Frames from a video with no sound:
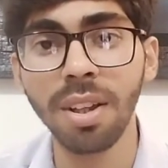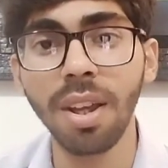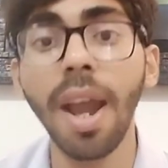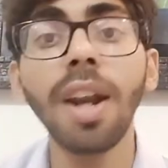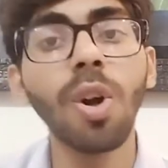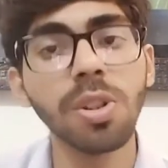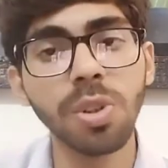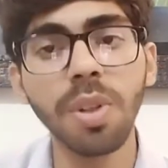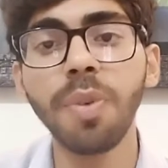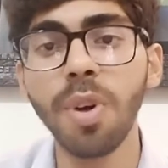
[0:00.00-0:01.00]
and also
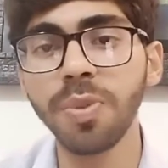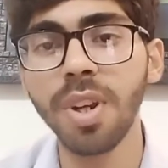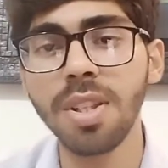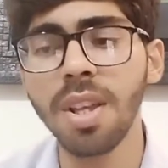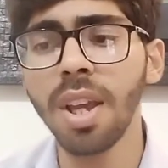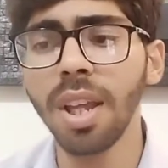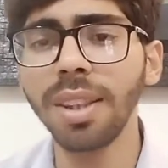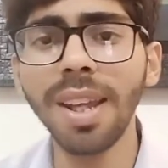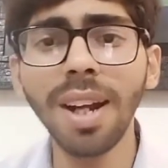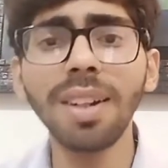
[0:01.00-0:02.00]
the phosphorus.
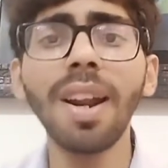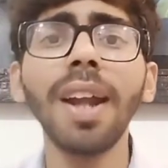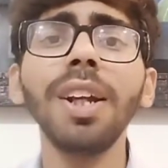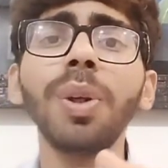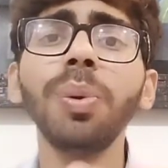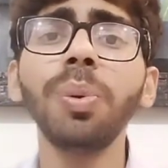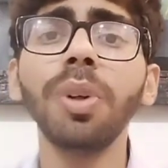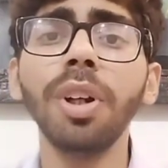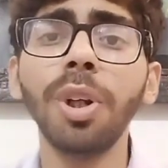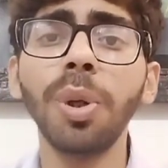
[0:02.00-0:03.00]
They are trying to
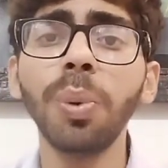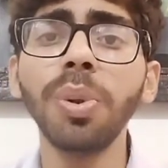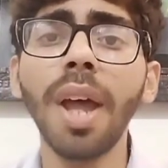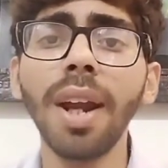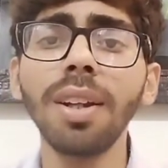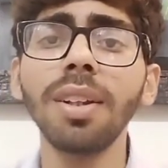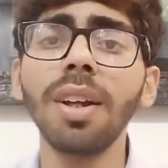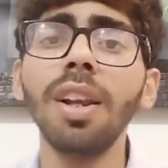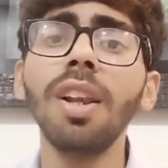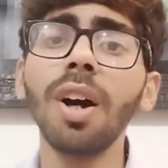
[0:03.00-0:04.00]
do that
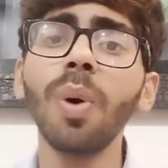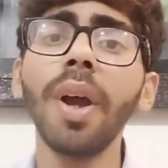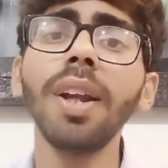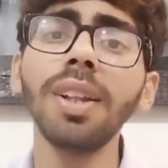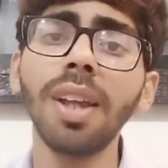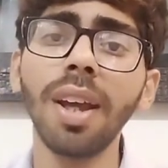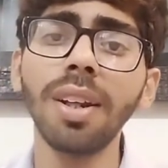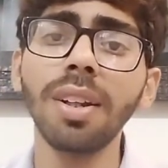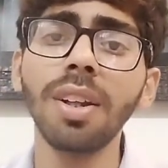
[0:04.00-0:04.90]
love and care